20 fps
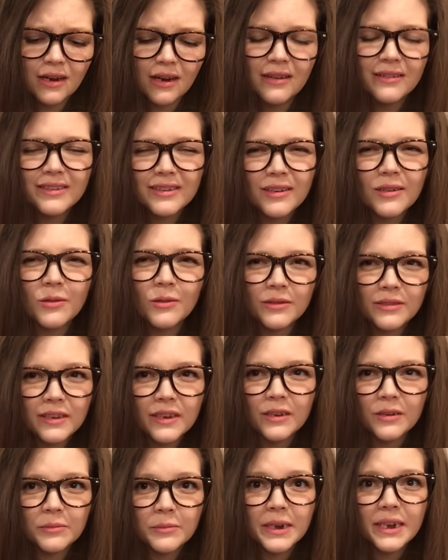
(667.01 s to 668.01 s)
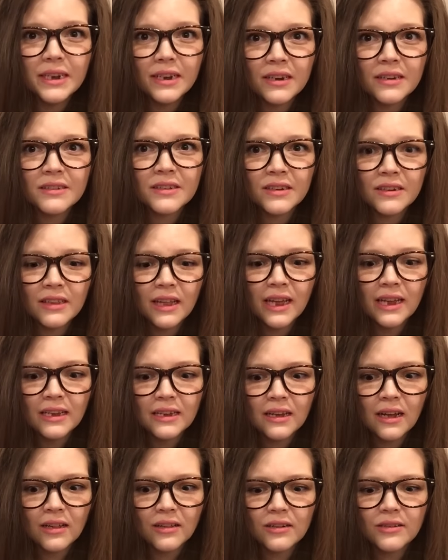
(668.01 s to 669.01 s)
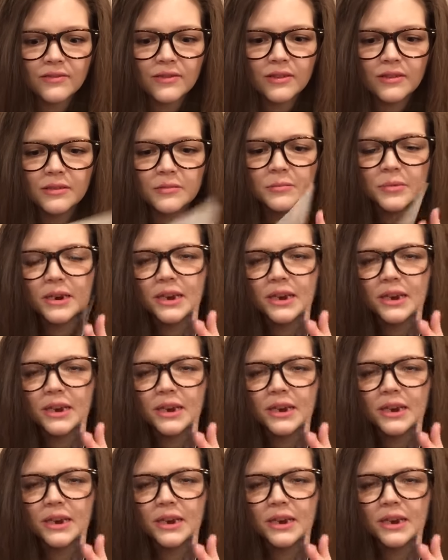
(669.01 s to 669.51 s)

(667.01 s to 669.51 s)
Ours are cool too, but yours are like colorful and